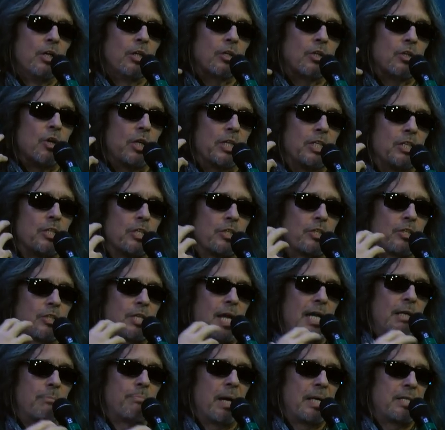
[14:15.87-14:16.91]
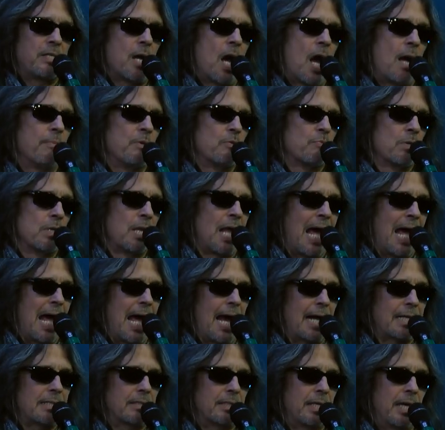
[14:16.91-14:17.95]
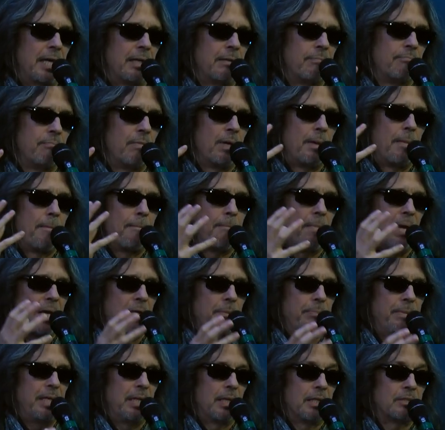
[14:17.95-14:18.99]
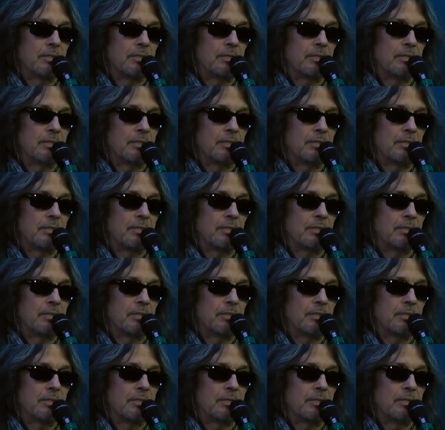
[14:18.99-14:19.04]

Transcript: cook and just take my time and relax and make a meal.